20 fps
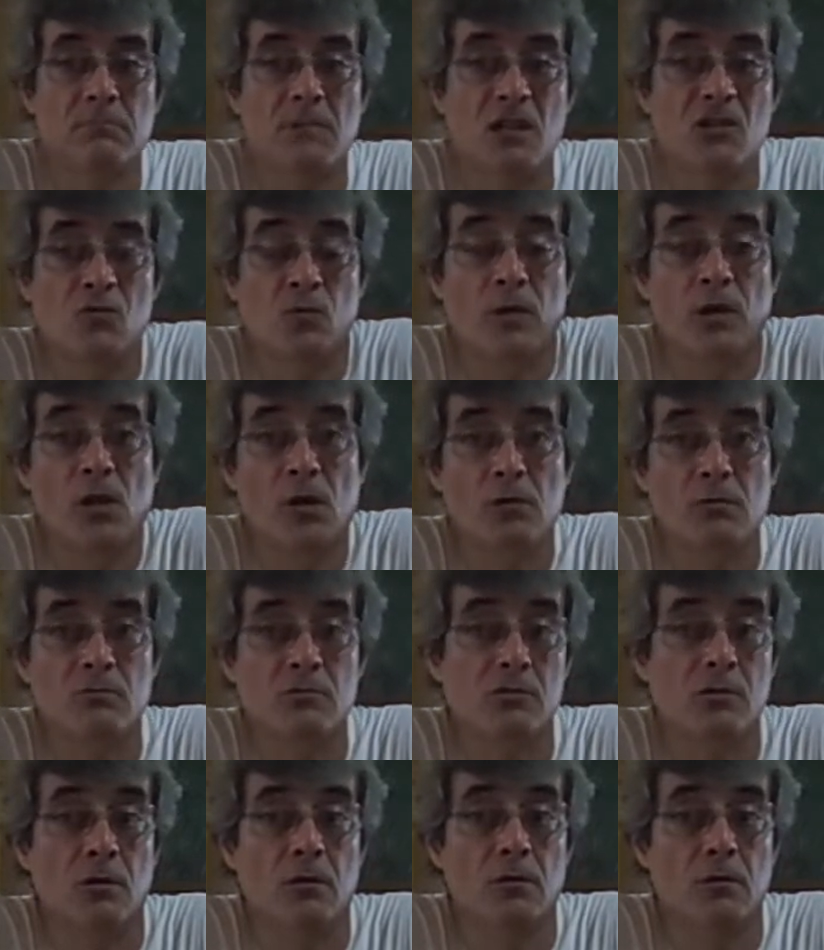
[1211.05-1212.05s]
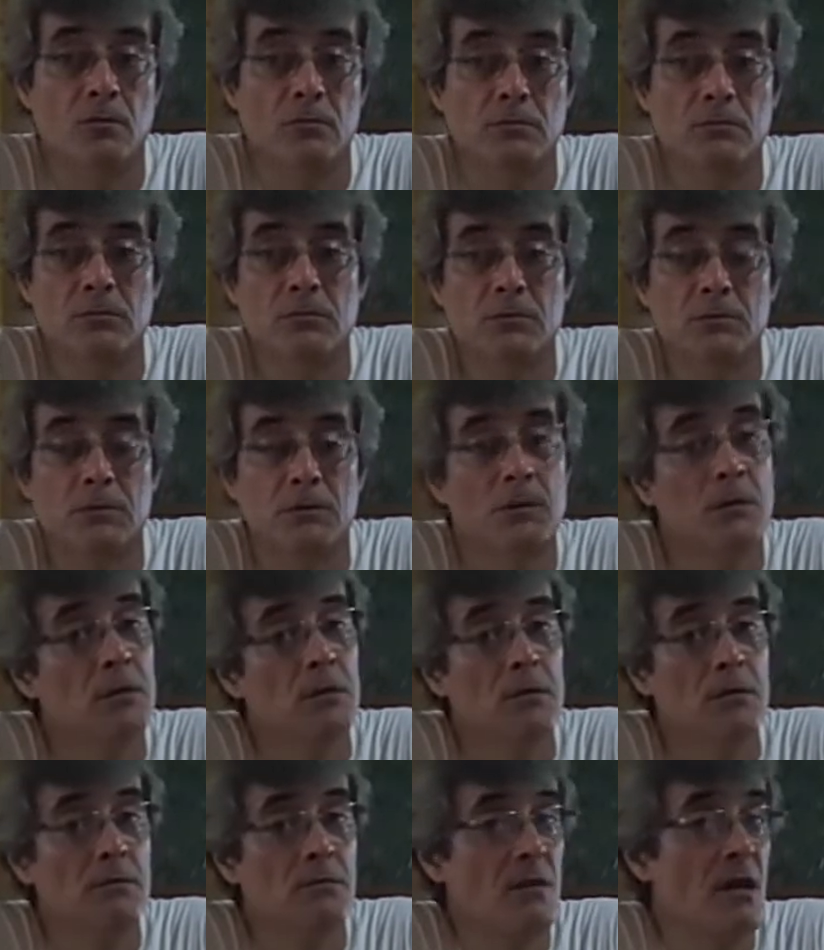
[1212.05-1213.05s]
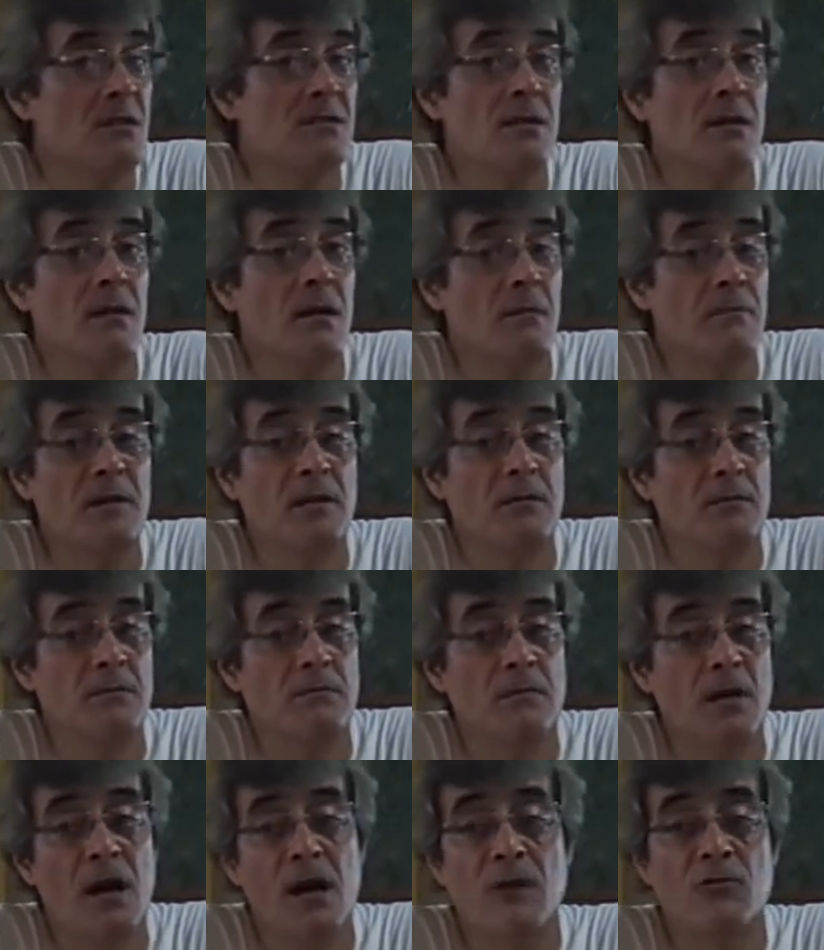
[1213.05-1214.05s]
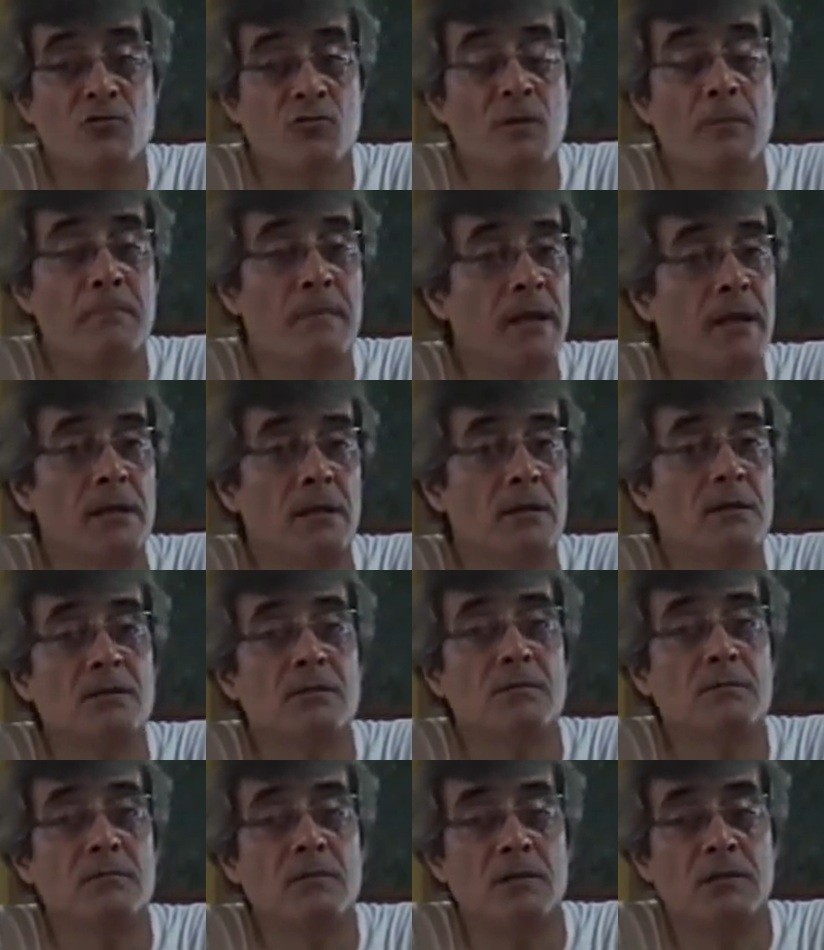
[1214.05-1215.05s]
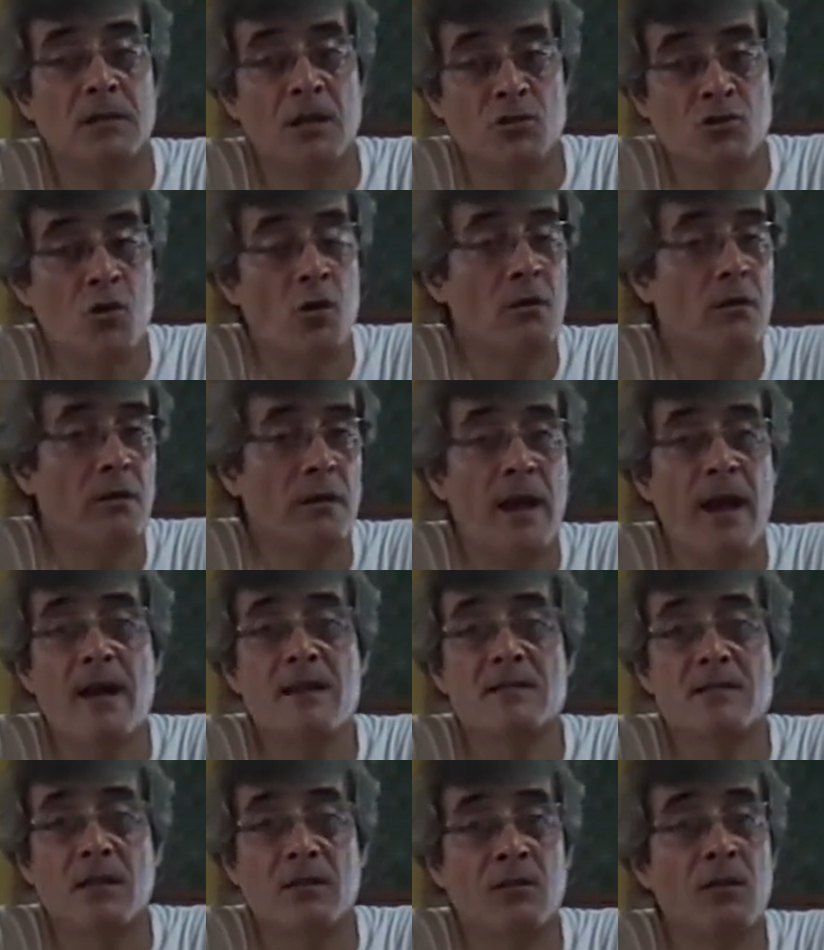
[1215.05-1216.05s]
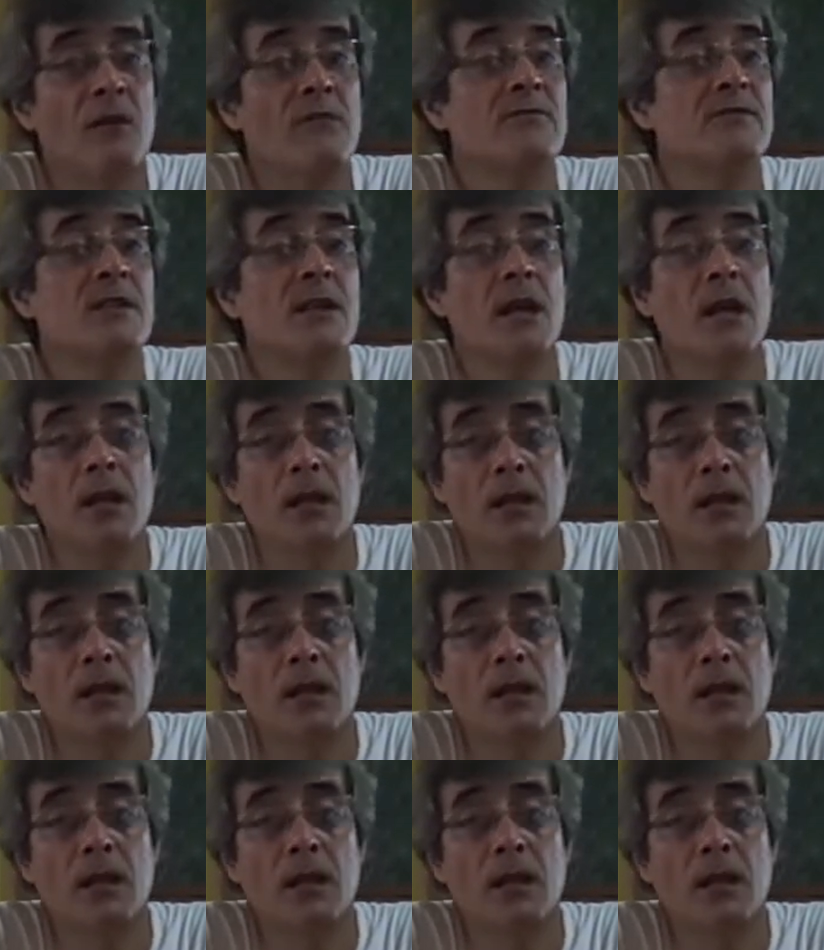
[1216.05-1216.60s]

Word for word: as we know so that's I mean the hard to admit the Joker has a tough skin